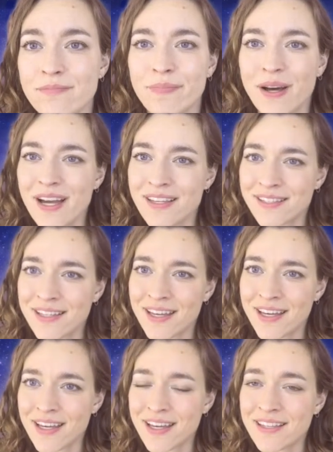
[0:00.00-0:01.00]

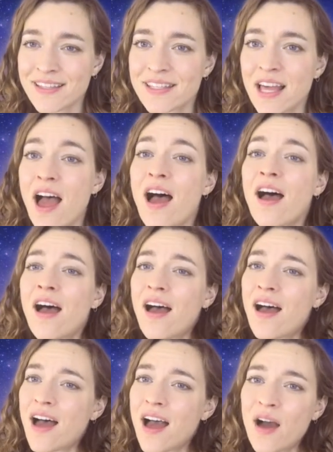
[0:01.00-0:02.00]
Pisces,
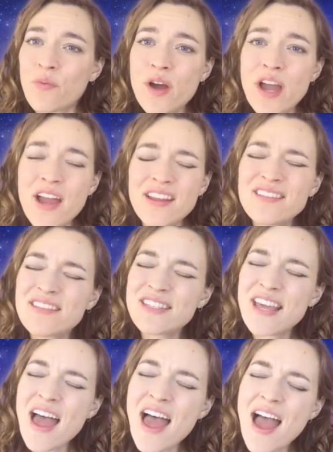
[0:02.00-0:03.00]
I went and
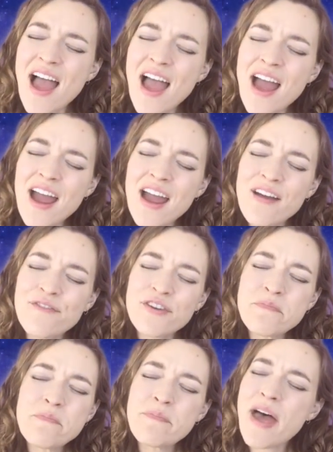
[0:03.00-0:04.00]
saved
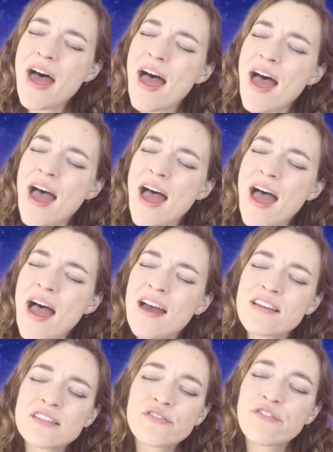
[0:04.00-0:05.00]
the
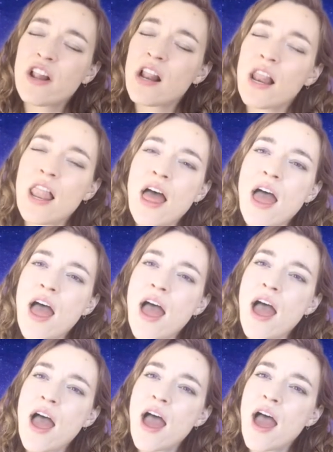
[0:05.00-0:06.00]
best for
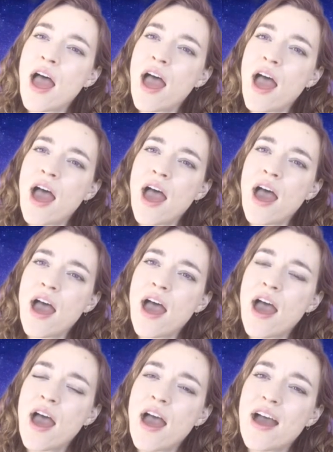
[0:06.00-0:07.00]

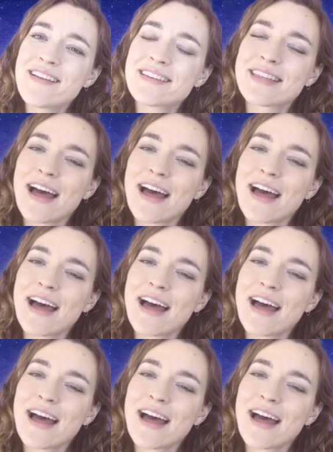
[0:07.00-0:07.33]
last.